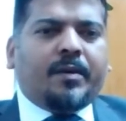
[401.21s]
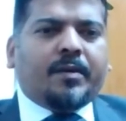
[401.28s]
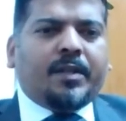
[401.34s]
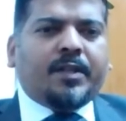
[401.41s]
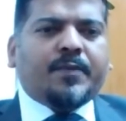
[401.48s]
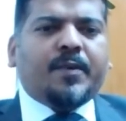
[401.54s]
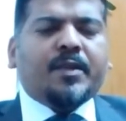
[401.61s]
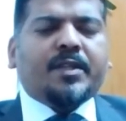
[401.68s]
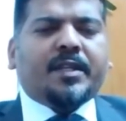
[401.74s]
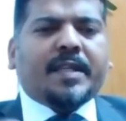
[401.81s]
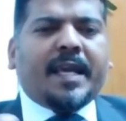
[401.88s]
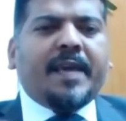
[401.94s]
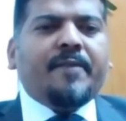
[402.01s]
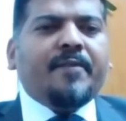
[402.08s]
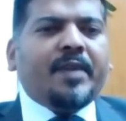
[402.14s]
this was a
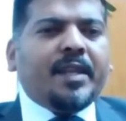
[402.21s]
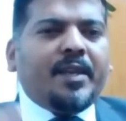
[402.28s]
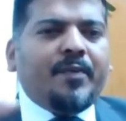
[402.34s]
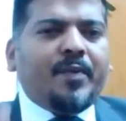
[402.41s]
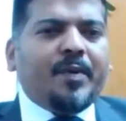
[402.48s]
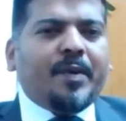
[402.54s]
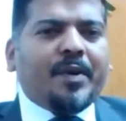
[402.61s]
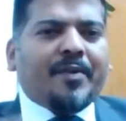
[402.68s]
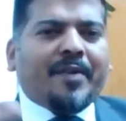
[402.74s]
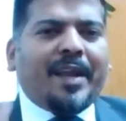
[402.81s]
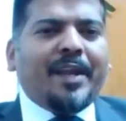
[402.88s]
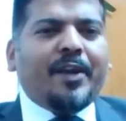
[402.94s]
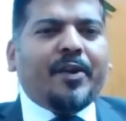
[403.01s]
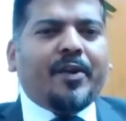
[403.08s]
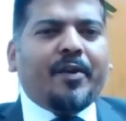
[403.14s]
time wherein we
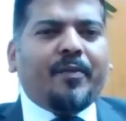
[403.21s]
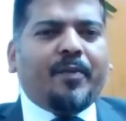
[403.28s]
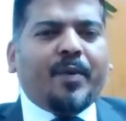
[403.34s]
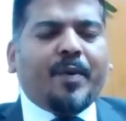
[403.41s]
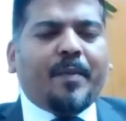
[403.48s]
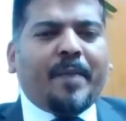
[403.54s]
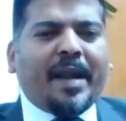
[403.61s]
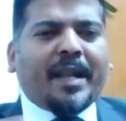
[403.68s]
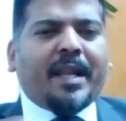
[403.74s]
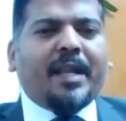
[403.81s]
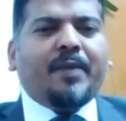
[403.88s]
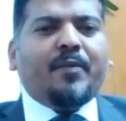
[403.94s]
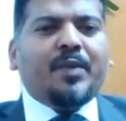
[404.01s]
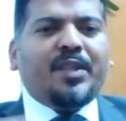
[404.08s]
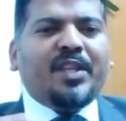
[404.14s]
were
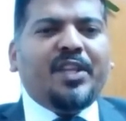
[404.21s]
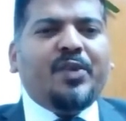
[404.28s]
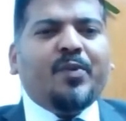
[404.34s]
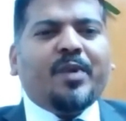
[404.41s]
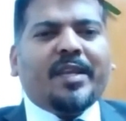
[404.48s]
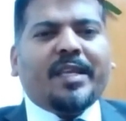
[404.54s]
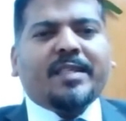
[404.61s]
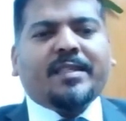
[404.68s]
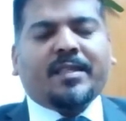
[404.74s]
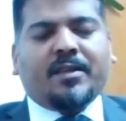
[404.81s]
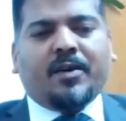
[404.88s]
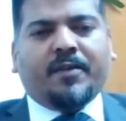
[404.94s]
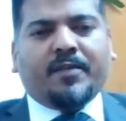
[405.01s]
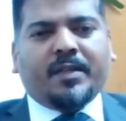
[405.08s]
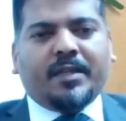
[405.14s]
battling with the newness
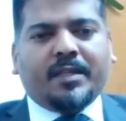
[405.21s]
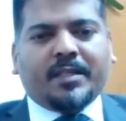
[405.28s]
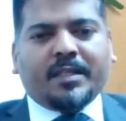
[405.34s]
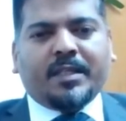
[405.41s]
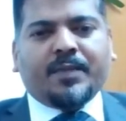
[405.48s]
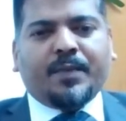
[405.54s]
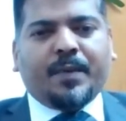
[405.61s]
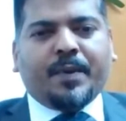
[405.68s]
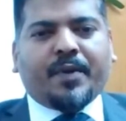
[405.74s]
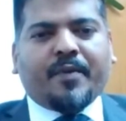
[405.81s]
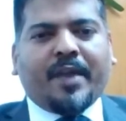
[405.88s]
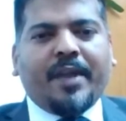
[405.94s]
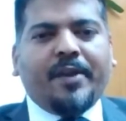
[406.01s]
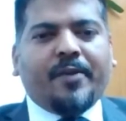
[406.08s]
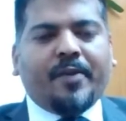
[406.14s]
of the disease. We were
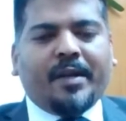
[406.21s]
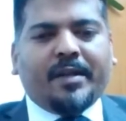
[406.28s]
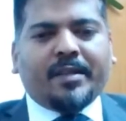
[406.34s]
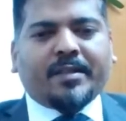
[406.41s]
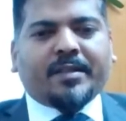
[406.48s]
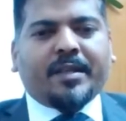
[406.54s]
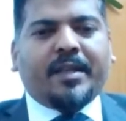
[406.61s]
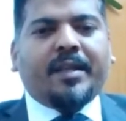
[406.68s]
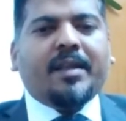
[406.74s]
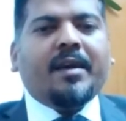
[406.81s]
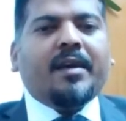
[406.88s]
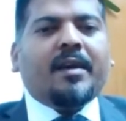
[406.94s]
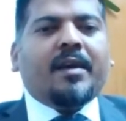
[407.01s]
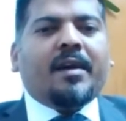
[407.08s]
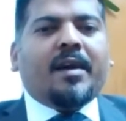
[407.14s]
trying to understand